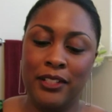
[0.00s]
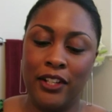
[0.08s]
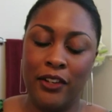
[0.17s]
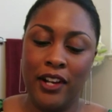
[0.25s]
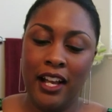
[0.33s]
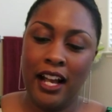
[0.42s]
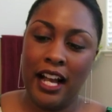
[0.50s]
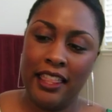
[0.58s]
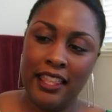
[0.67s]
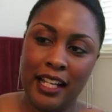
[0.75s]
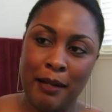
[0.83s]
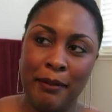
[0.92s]
So I
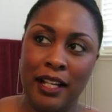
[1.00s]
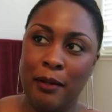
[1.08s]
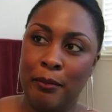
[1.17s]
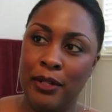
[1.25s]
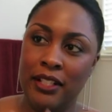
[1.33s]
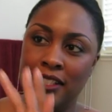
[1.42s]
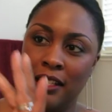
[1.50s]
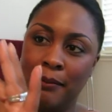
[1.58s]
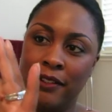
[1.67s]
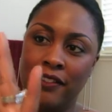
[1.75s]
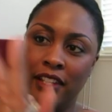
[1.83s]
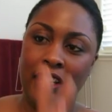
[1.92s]
think I'm going to put some
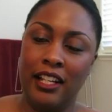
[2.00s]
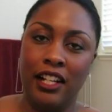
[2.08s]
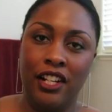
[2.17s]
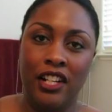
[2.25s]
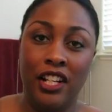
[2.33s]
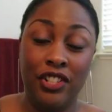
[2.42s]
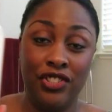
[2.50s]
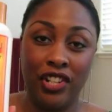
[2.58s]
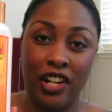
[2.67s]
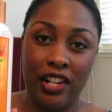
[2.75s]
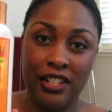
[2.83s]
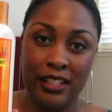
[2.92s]
of it in a, a,
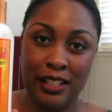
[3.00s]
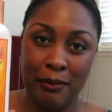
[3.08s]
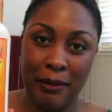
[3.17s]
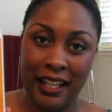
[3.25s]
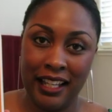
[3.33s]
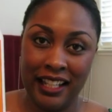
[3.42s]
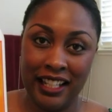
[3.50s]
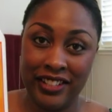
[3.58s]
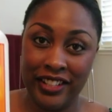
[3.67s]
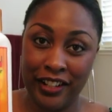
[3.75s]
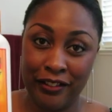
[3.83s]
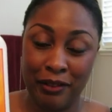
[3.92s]
jar just to make it
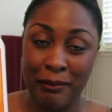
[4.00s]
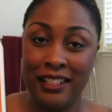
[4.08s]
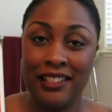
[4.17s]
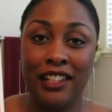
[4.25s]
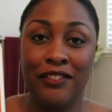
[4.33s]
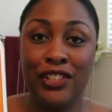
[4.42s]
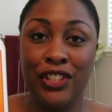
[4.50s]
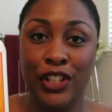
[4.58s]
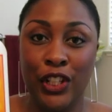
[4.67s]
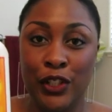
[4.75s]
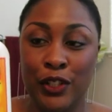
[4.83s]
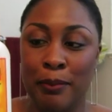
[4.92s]
easier for myself to
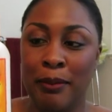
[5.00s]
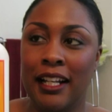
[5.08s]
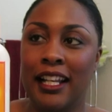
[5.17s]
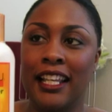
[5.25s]
use. But